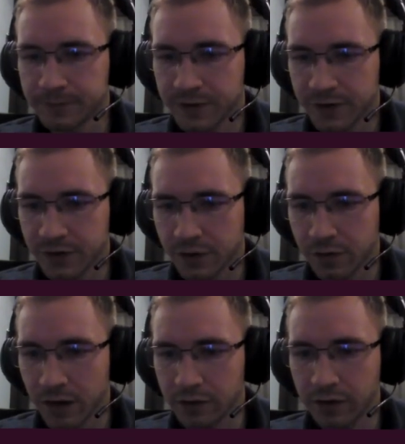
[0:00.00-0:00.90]
So
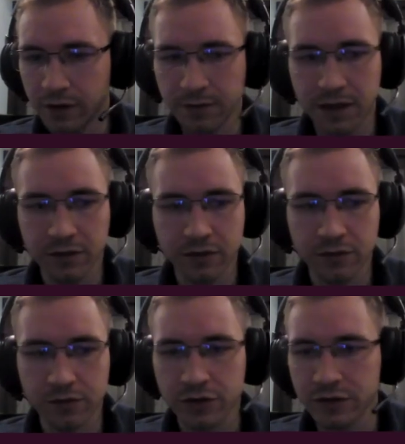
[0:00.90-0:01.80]
I recommend
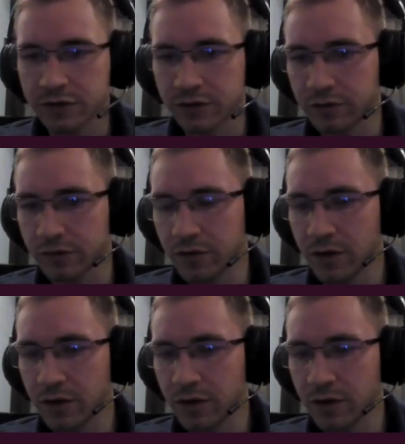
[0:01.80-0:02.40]
you just to,